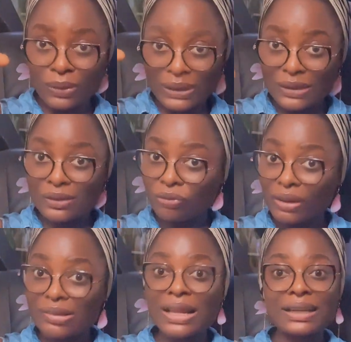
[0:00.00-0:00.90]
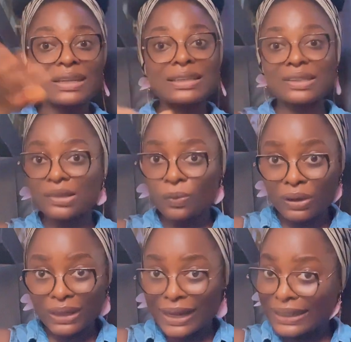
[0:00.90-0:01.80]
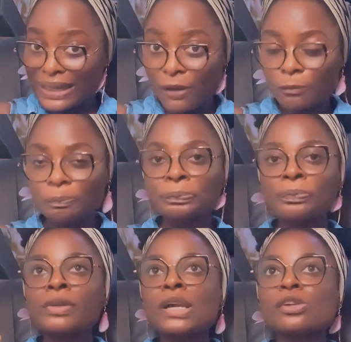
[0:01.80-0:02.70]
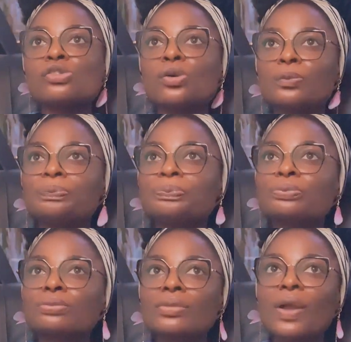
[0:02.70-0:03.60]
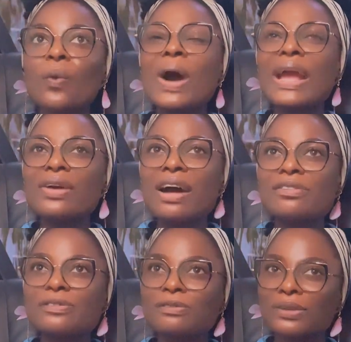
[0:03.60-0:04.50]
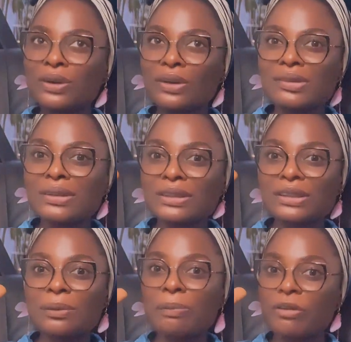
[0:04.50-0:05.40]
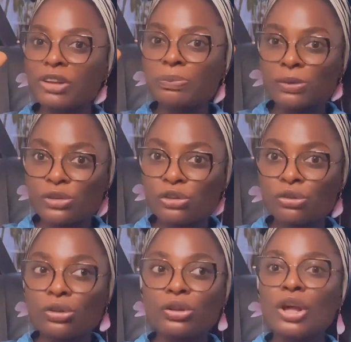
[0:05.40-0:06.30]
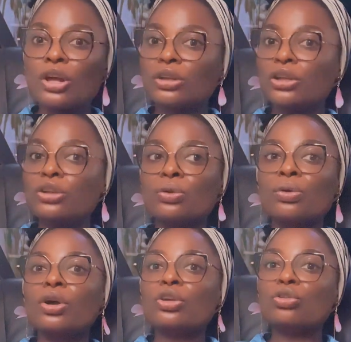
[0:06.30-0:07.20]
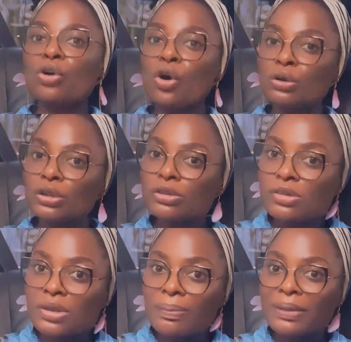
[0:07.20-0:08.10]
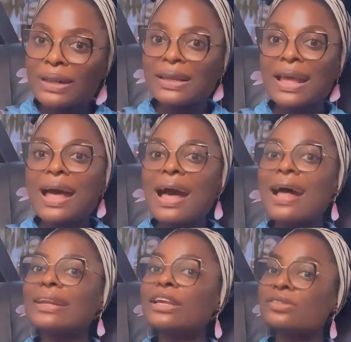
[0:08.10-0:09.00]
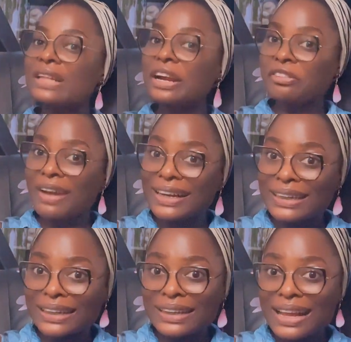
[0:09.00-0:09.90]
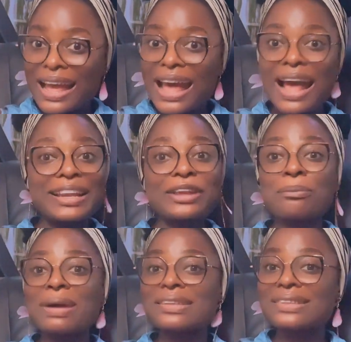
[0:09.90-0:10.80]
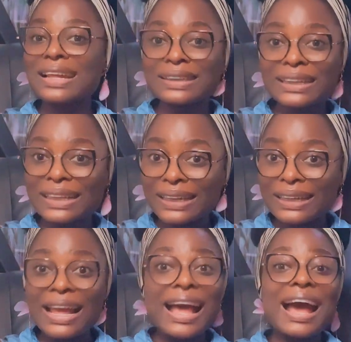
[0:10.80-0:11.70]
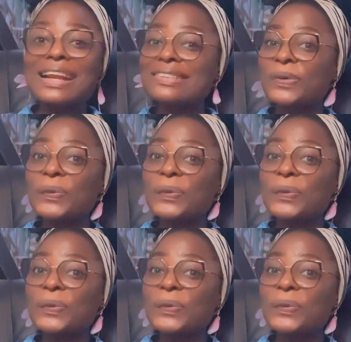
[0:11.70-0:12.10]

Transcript: his face, and then he's the one lying down. So while you have gotten in a perfect position, you hold on to something, and then you start grinding, and then your man start licking, and it's a